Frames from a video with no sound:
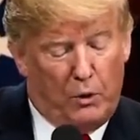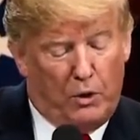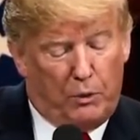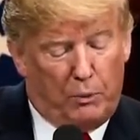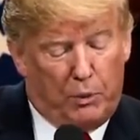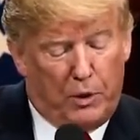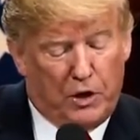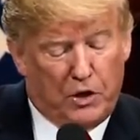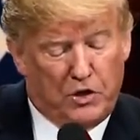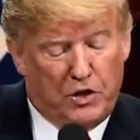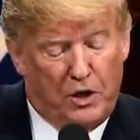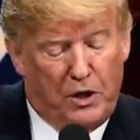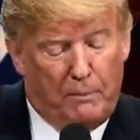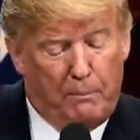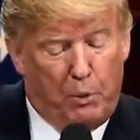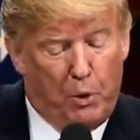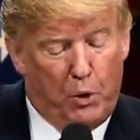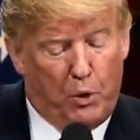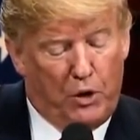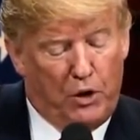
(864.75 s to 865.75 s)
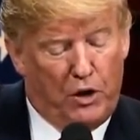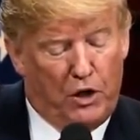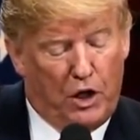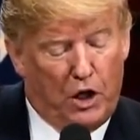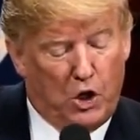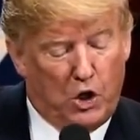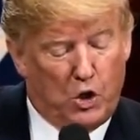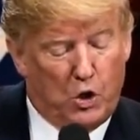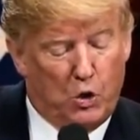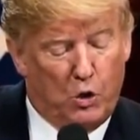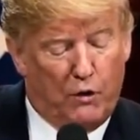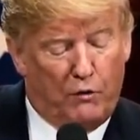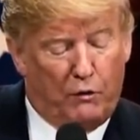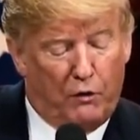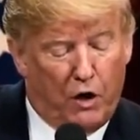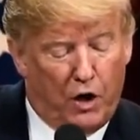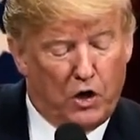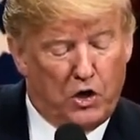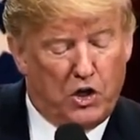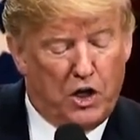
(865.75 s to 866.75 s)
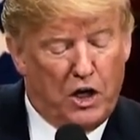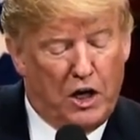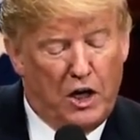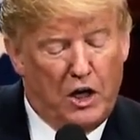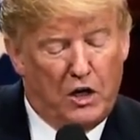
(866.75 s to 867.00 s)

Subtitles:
with President Putin the issue of Russian